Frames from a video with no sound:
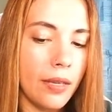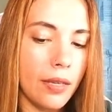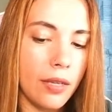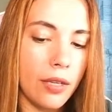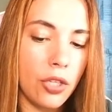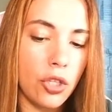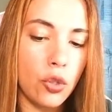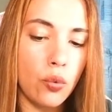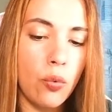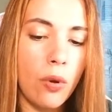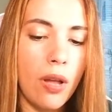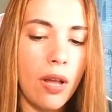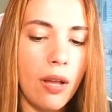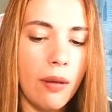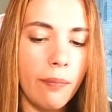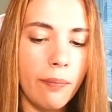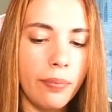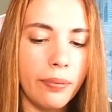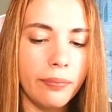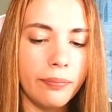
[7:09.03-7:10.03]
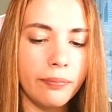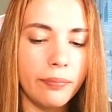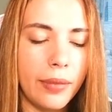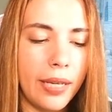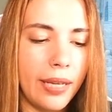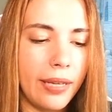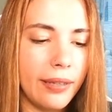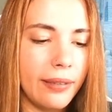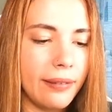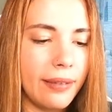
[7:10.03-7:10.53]
Swamp,
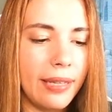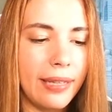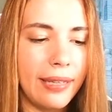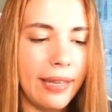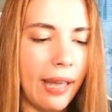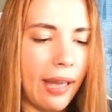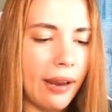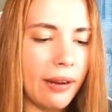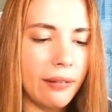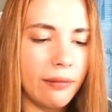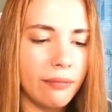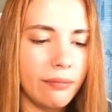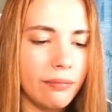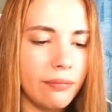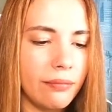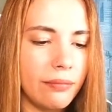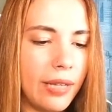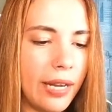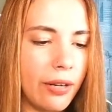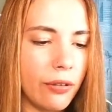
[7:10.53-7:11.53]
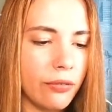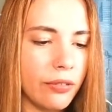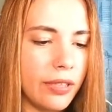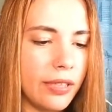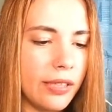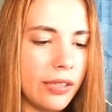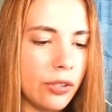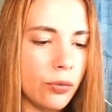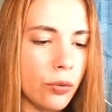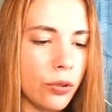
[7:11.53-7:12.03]
again, I don't
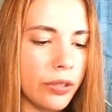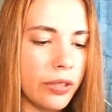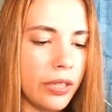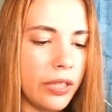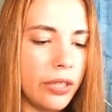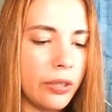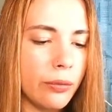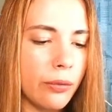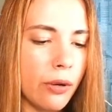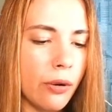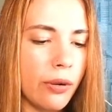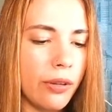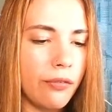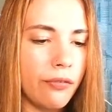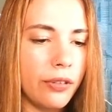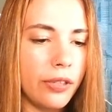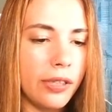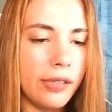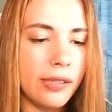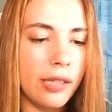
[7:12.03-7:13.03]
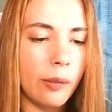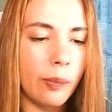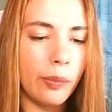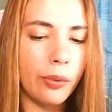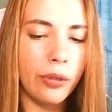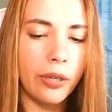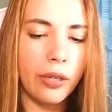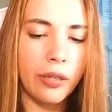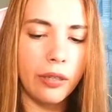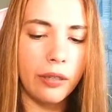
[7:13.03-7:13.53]
think it's worth €1. If it is, I'll
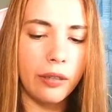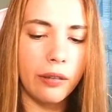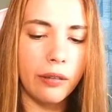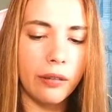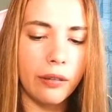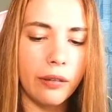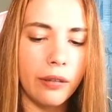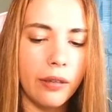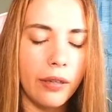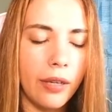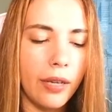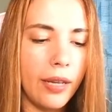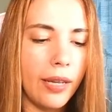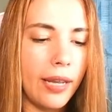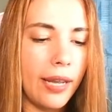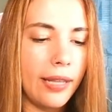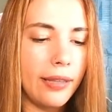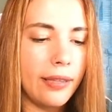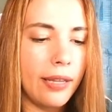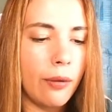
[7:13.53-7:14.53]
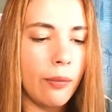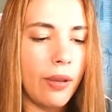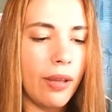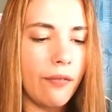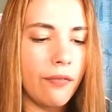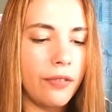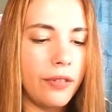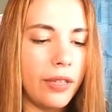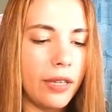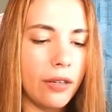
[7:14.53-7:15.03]
put it here. And then we
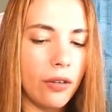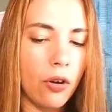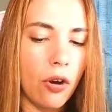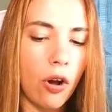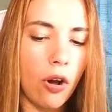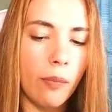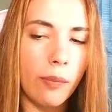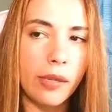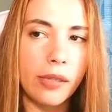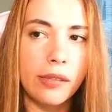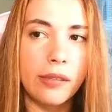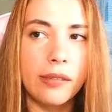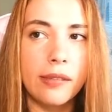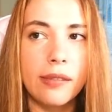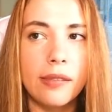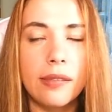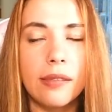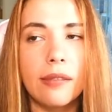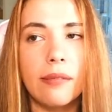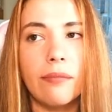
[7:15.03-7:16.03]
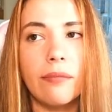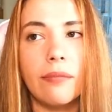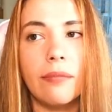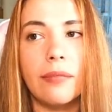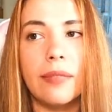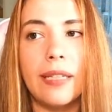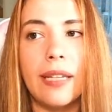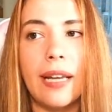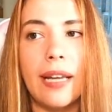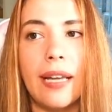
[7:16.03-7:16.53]
have the uncommons
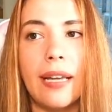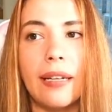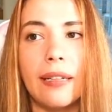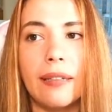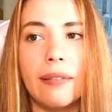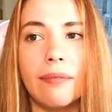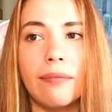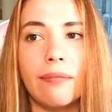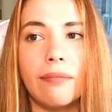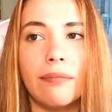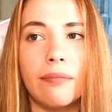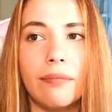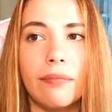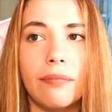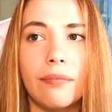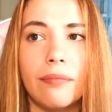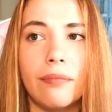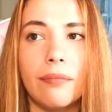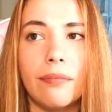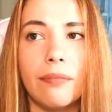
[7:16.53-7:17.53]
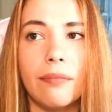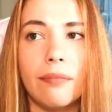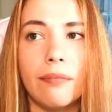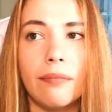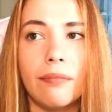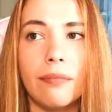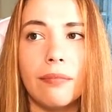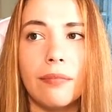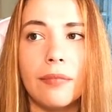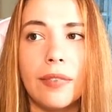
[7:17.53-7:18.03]
that
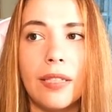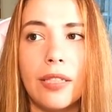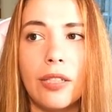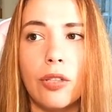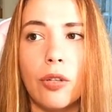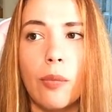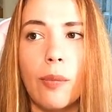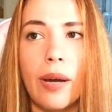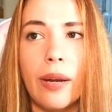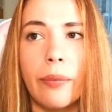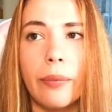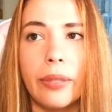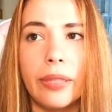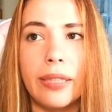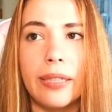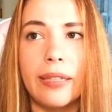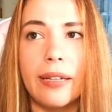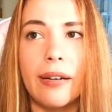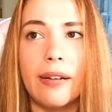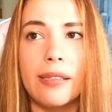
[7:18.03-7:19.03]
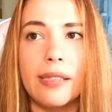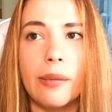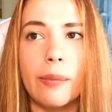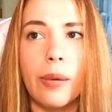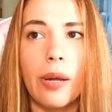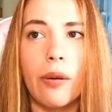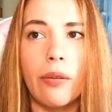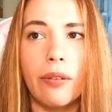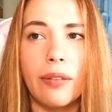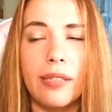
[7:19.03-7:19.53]
I think nobody really cares
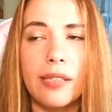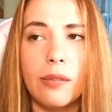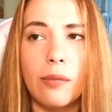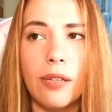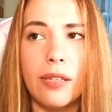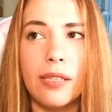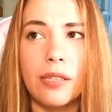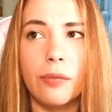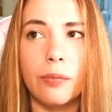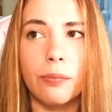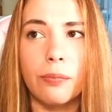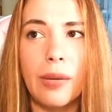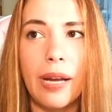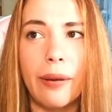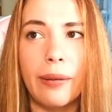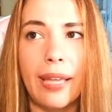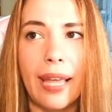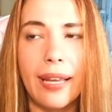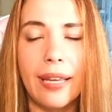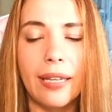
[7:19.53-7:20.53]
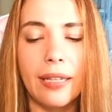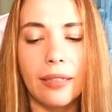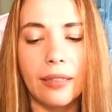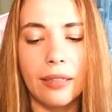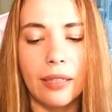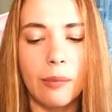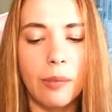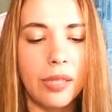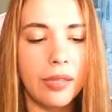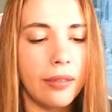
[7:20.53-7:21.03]
about. This one is, I like it in
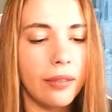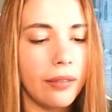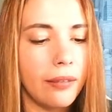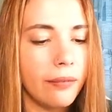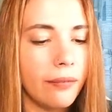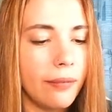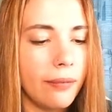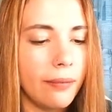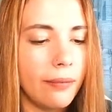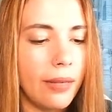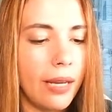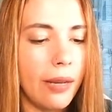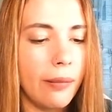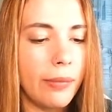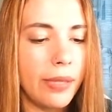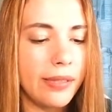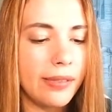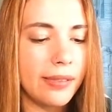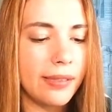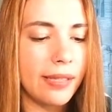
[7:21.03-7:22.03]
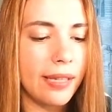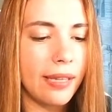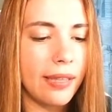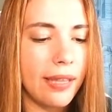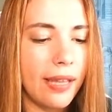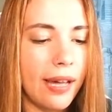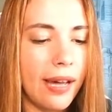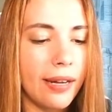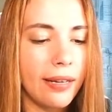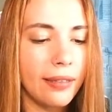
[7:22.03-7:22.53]
limited, I must say
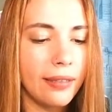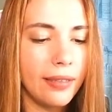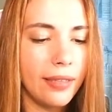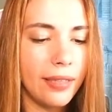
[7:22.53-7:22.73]
that.